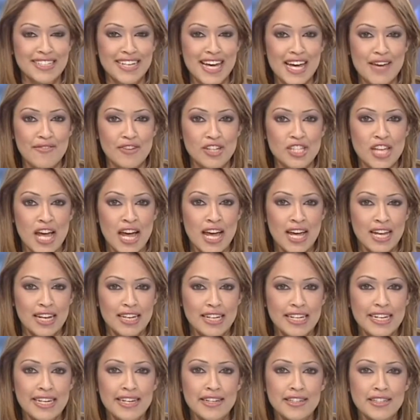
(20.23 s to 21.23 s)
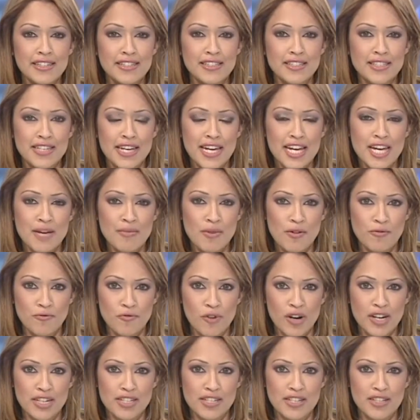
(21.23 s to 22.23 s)
Davies lead a team of
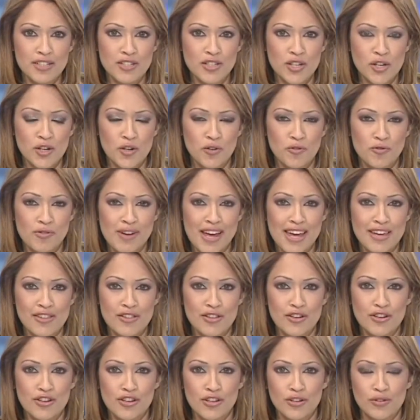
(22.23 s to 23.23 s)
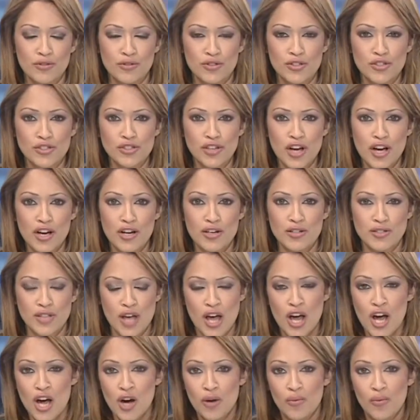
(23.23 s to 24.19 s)
writers to create the new shows.